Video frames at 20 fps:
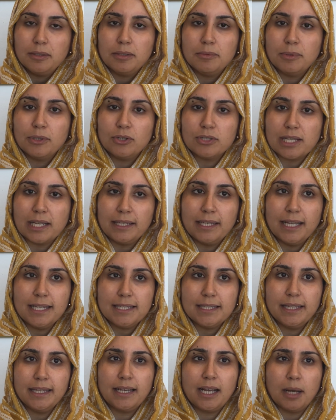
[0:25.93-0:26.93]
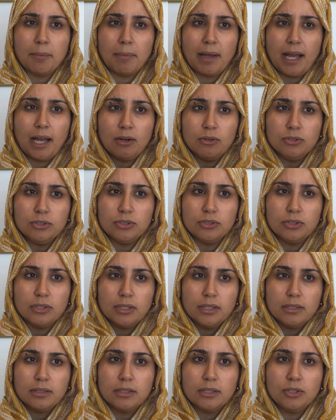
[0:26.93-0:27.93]
Because unless they come out,
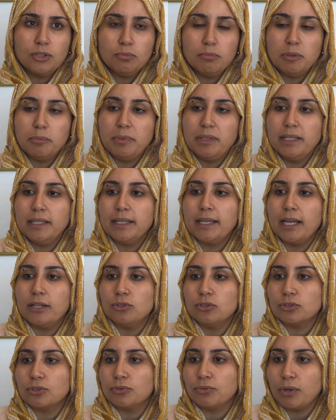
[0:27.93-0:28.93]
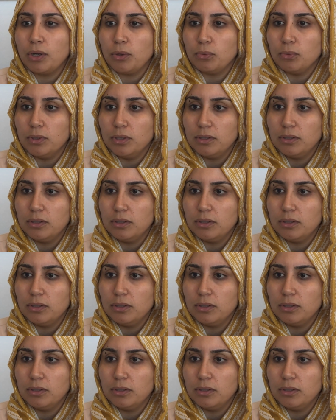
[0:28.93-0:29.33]
the human being cannot grow.